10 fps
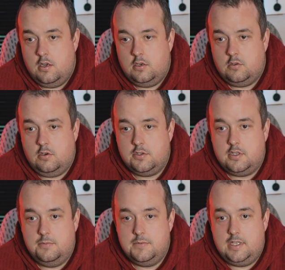Cross
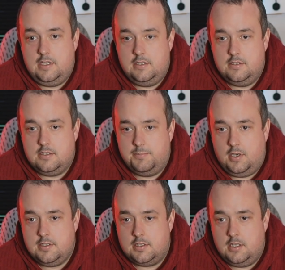comes in.
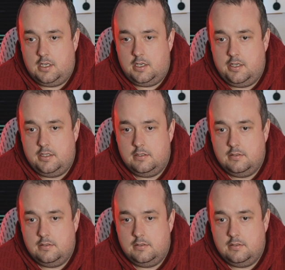Szoboszlai.